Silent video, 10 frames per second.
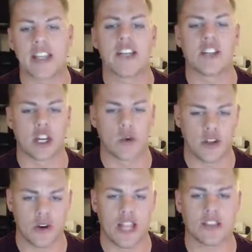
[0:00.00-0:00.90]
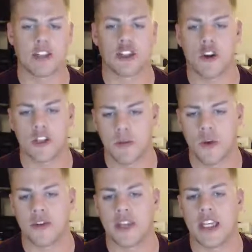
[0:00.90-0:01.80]
Enchanted creature gains indestructible
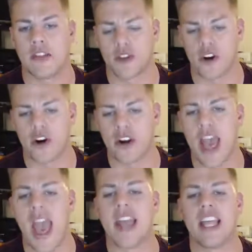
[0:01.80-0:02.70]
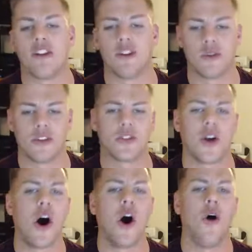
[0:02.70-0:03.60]
till the end of turn, and it loses
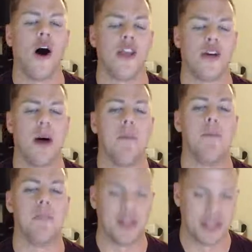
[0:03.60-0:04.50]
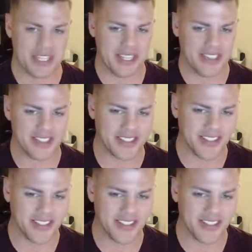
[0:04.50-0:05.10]
all other abilities.